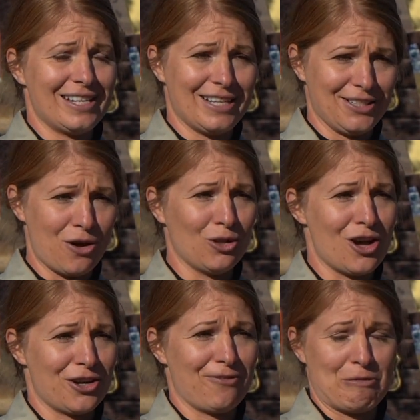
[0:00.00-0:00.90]
is no
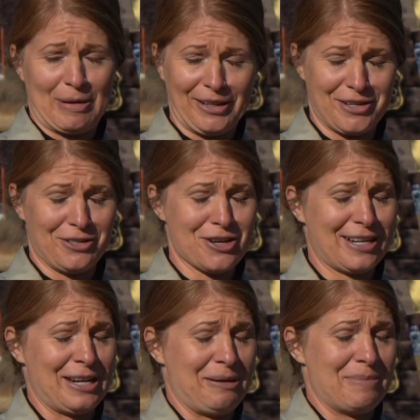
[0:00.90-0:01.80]
longer familiar
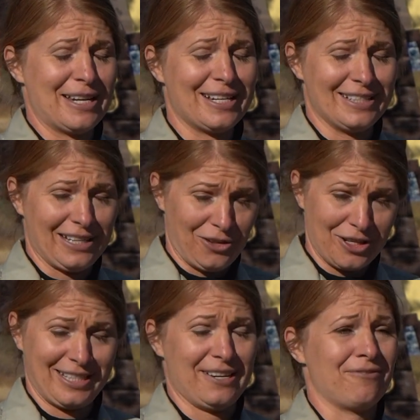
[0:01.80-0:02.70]
looking because it
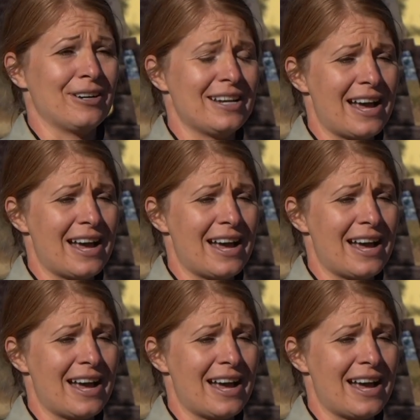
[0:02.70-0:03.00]
looks different